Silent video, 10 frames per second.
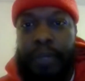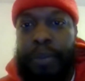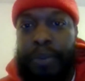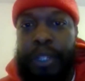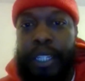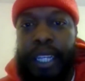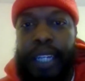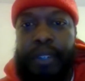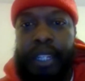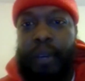sounds, some people
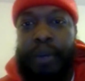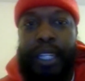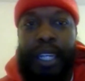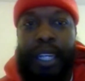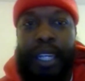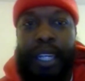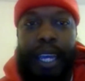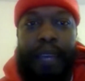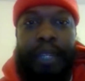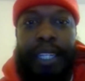really think of it that way.
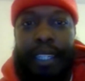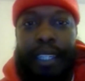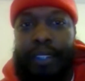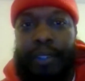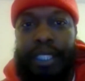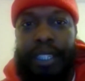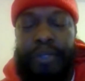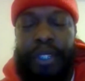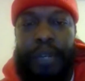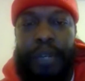Like, hey man, I can go to
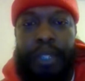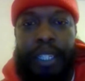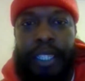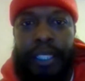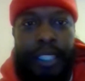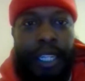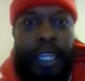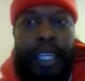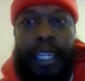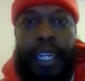jail a couple years,
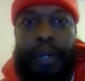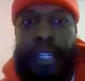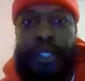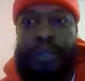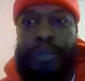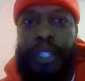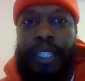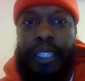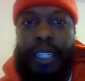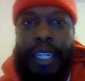get out with $100
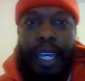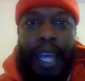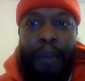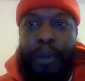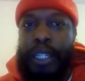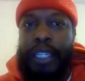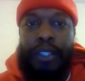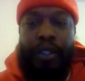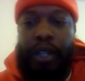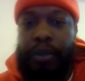million. I'm
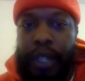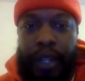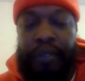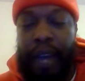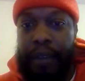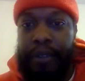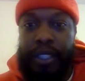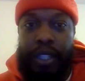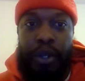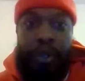only, 35
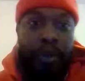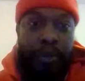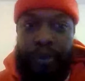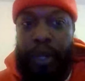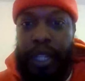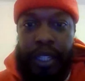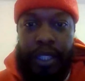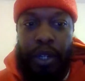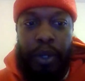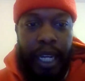years old, 40
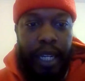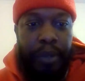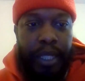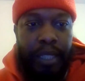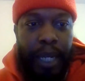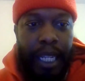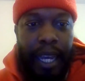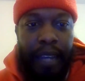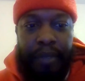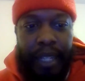years old. I got the rest of my
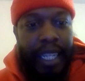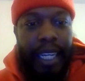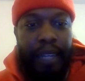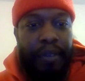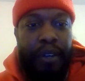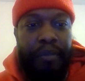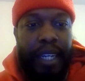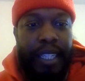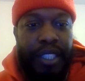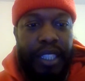life, and they ain't never gonna
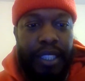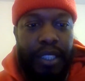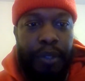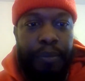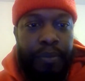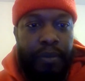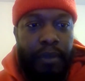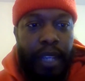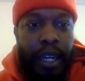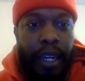find this shit. So,
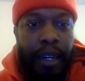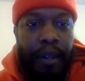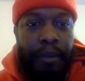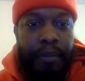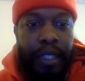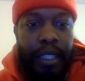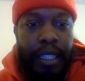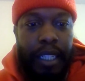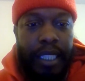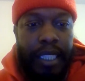
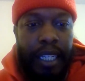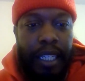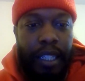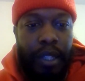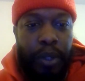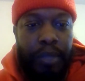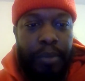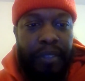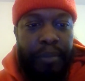let's see. Lord Smith,